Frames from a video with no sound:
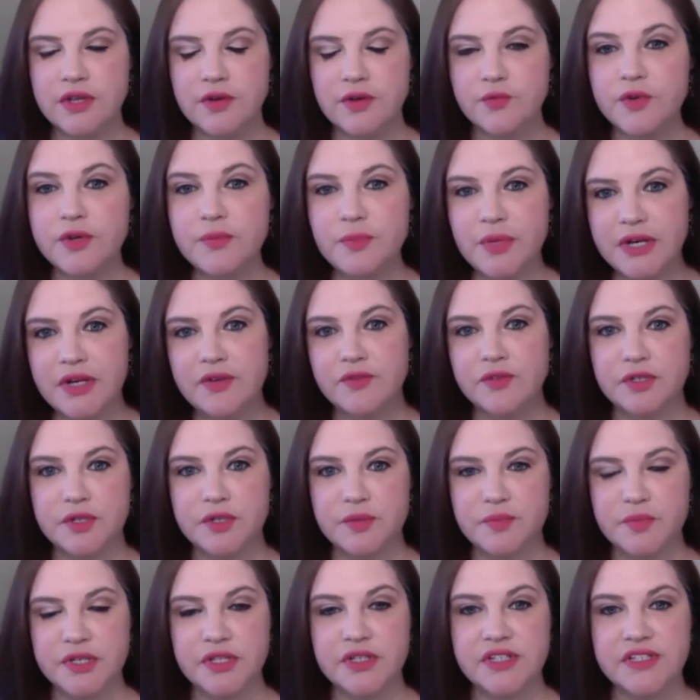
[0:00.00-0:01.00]
we've been able to
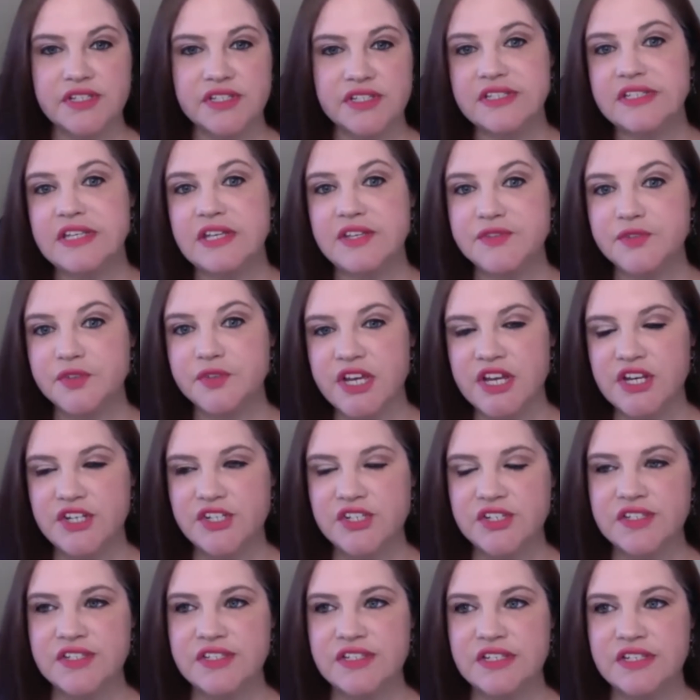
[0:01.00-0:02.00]
build a successful
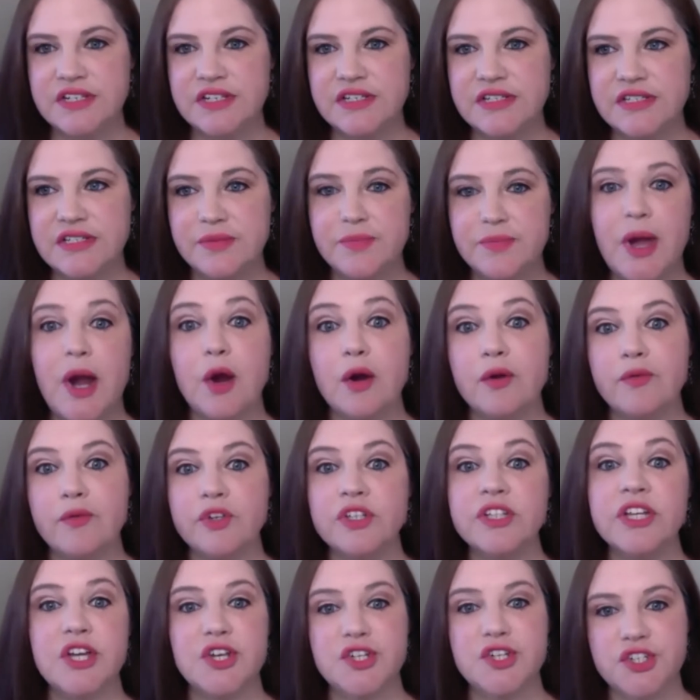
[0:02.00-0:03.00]
agency is the power of
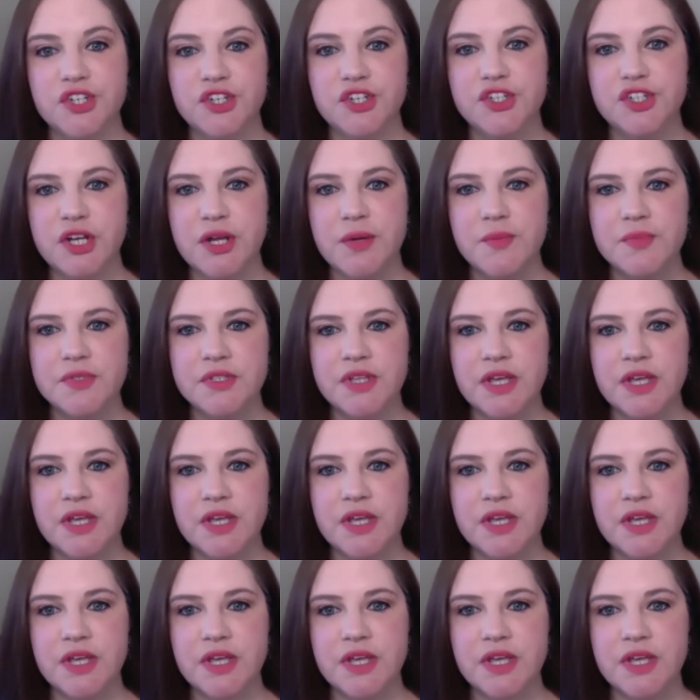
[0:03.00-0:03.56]
relationships,